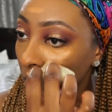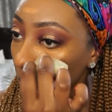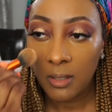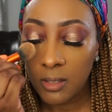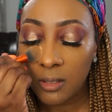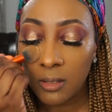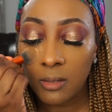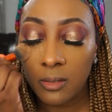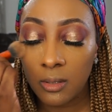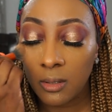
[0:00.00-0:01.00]
And I just
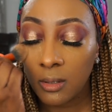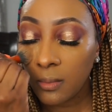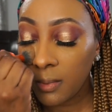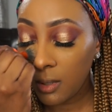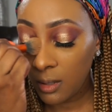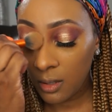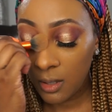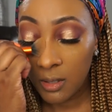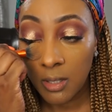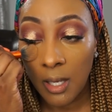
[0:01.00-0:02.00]
use a little bit
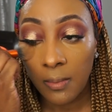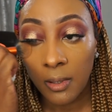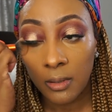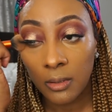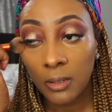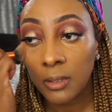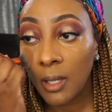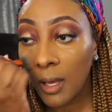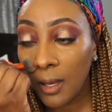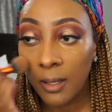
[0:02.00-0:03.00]
and dab it underneath
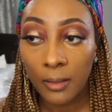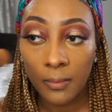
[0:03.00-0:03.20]
the eye.